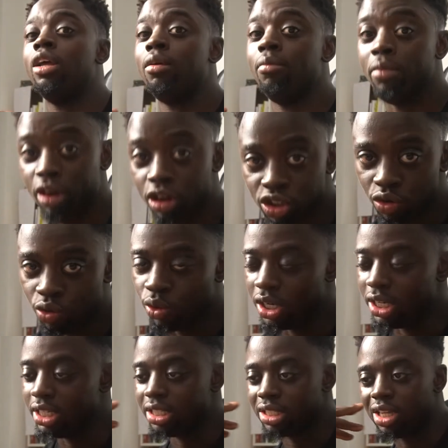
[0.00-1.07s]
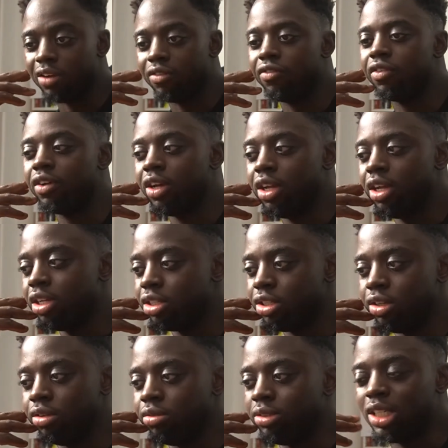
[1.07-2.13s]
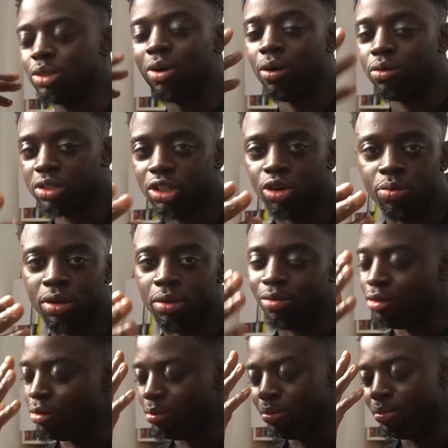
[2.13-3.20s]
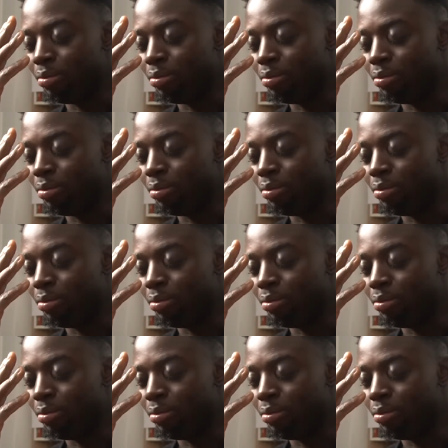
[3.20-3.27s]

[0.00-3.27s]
because of all of this stuff. So that's why I always tell people,